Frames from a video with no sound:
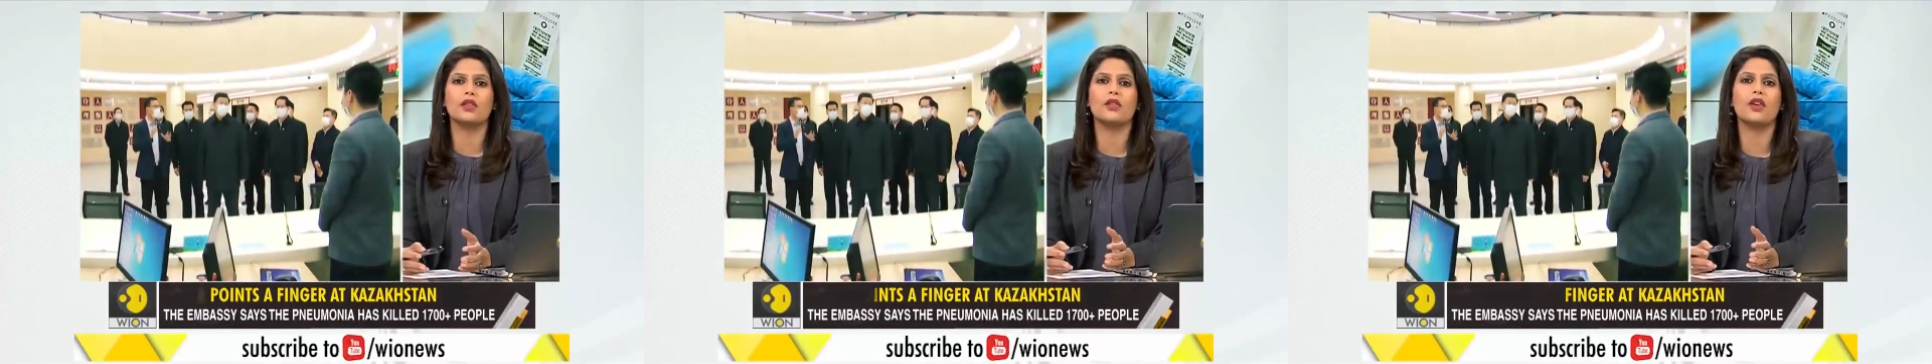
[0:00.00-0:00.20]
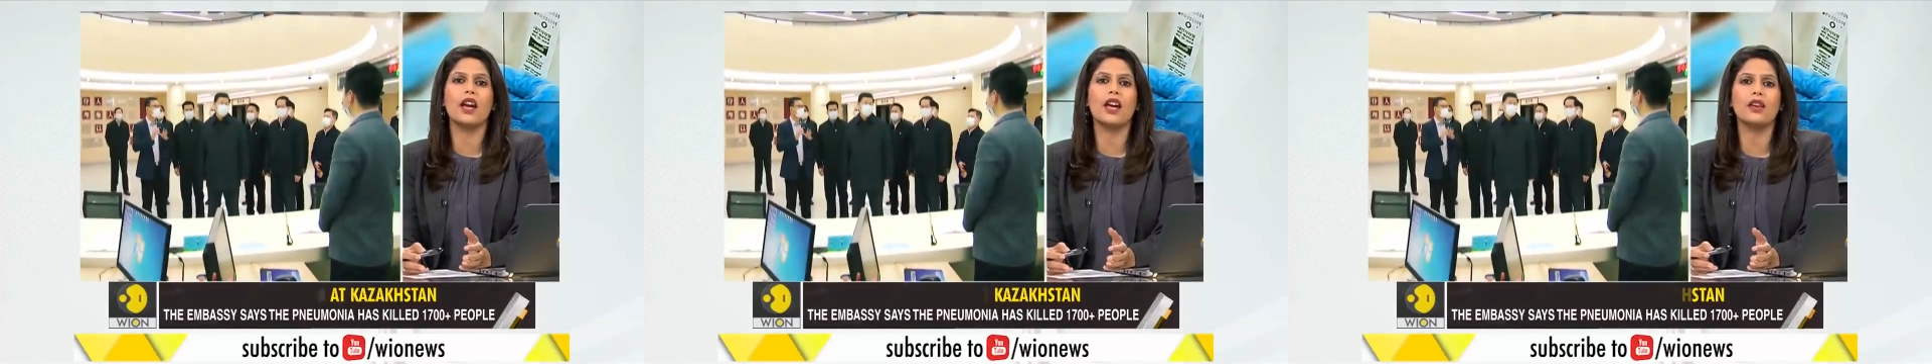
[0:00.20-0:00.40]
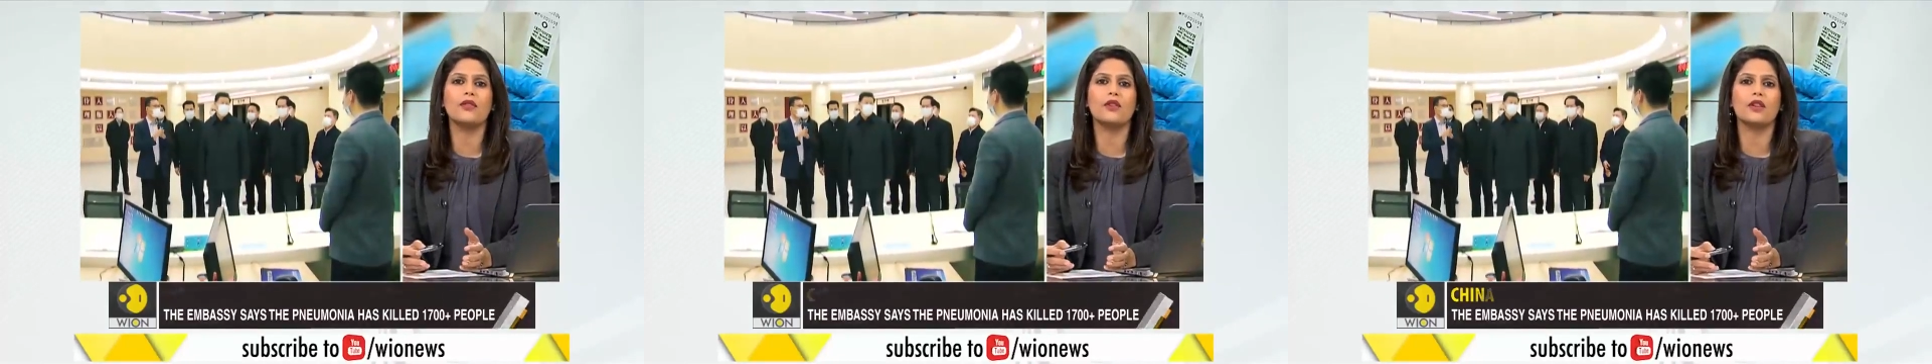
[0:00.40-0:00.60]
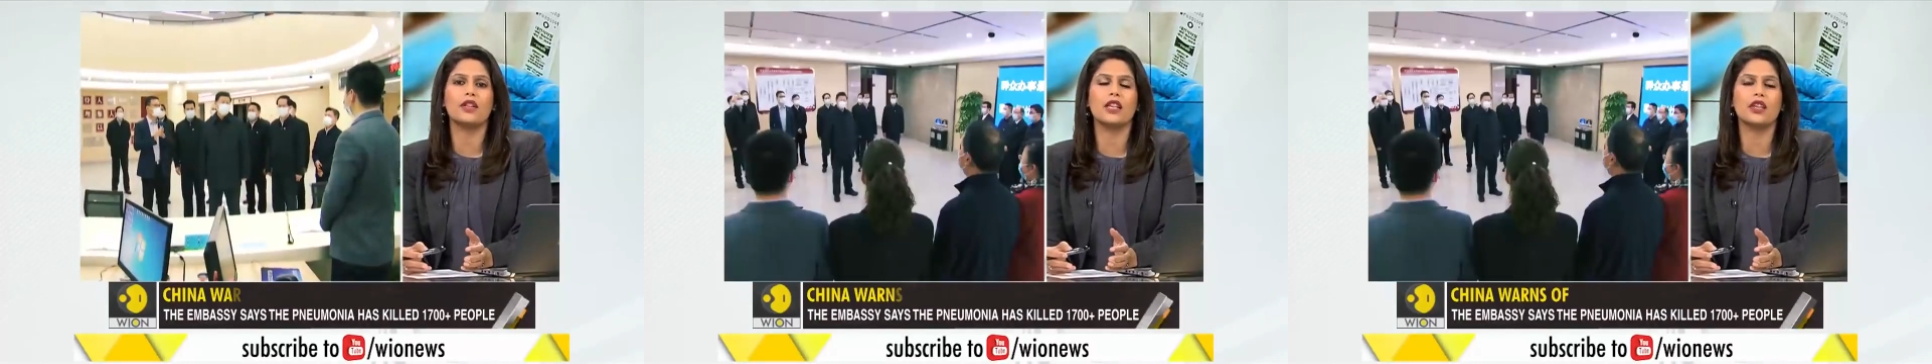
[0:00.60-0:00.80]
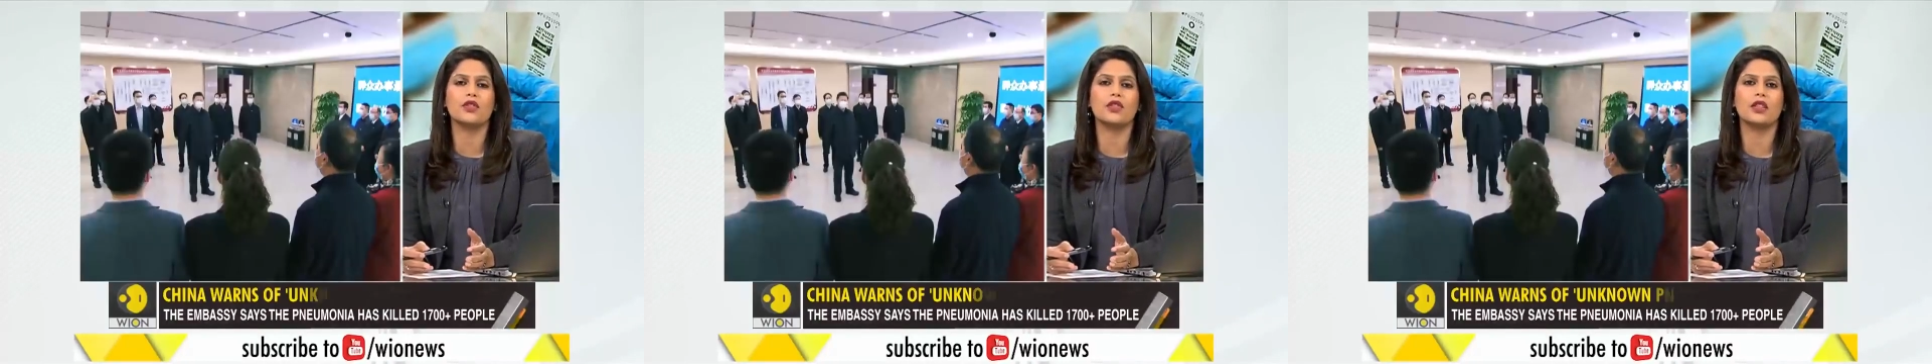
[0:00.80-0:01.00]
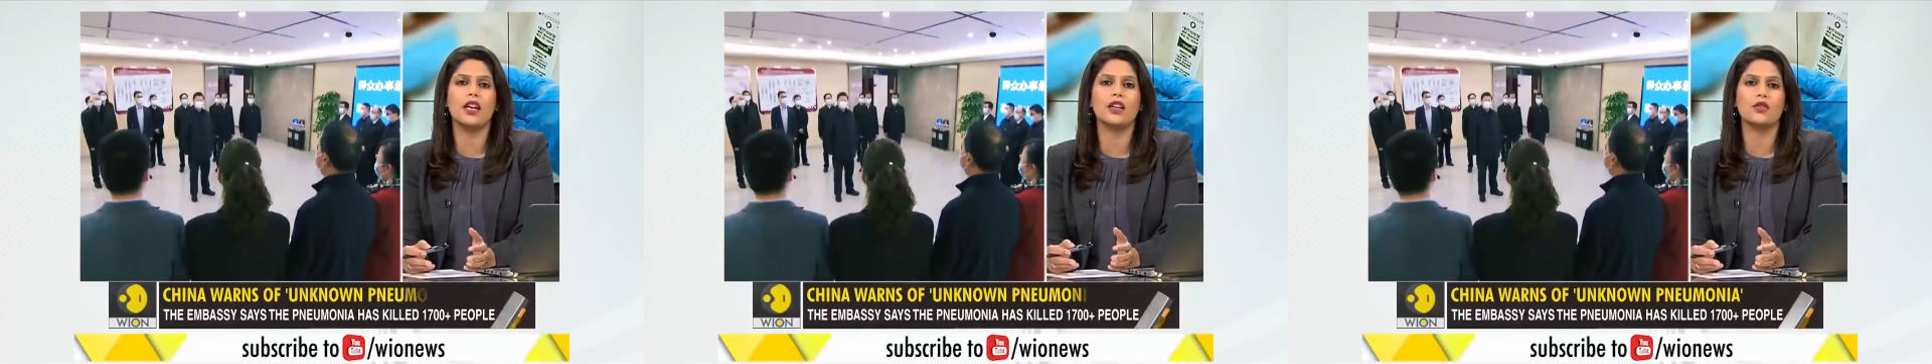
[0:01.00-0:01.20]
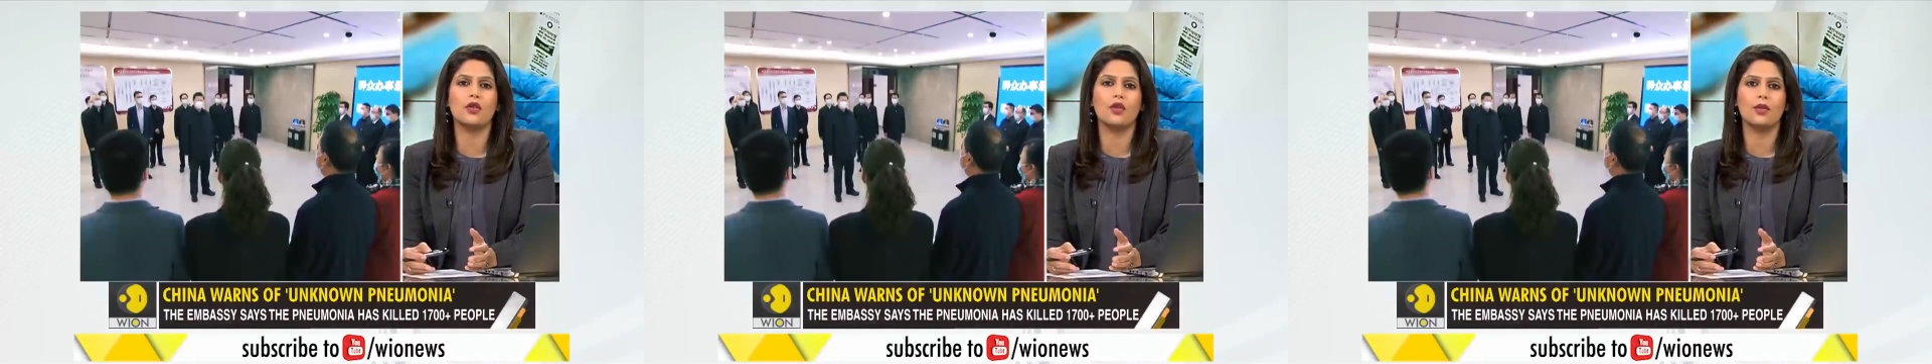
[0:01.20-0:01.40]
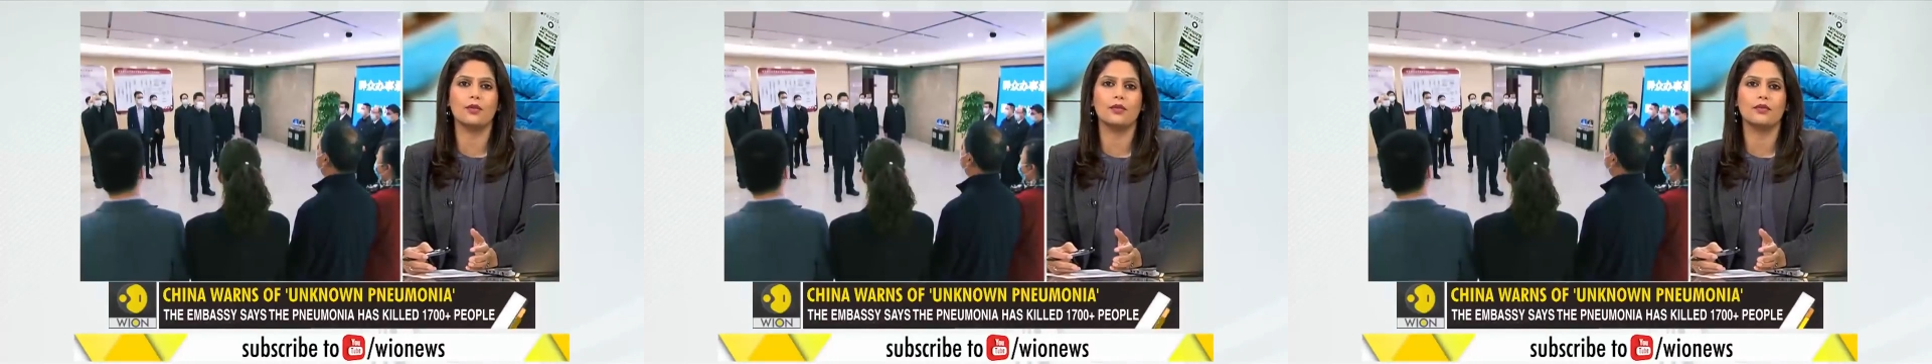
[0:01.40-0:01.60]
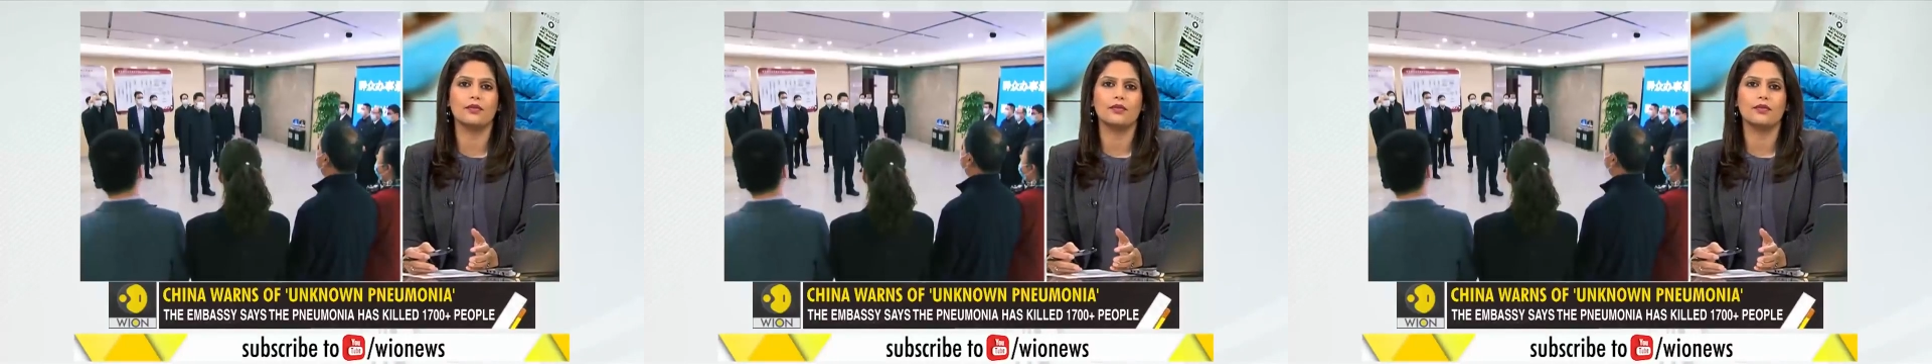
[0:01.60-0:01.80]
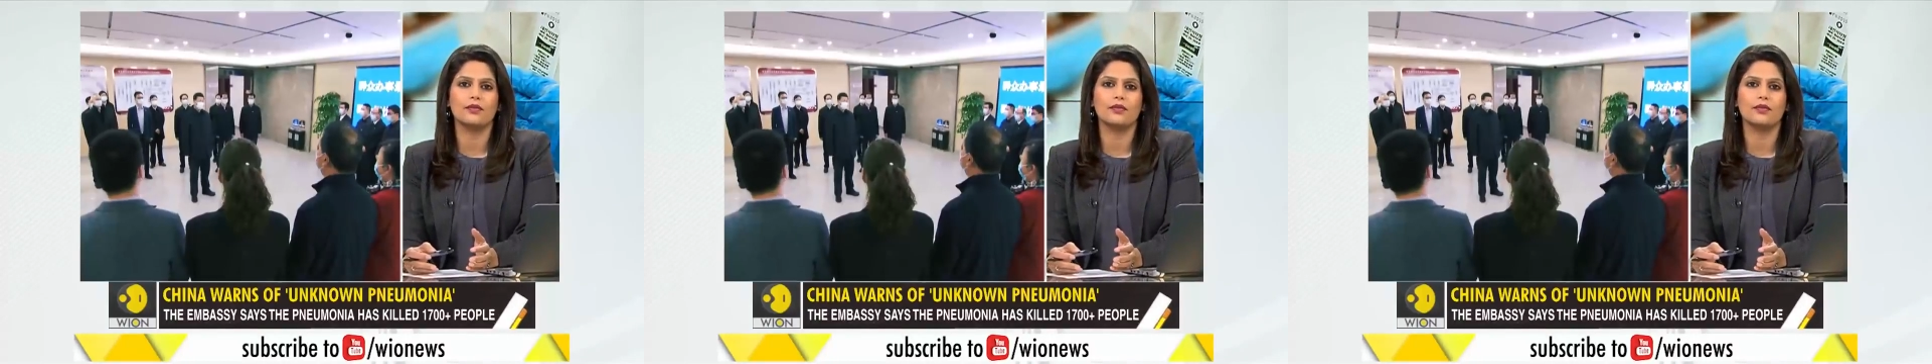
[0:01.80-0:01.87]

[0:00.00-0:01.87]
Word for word: crying for attention at home.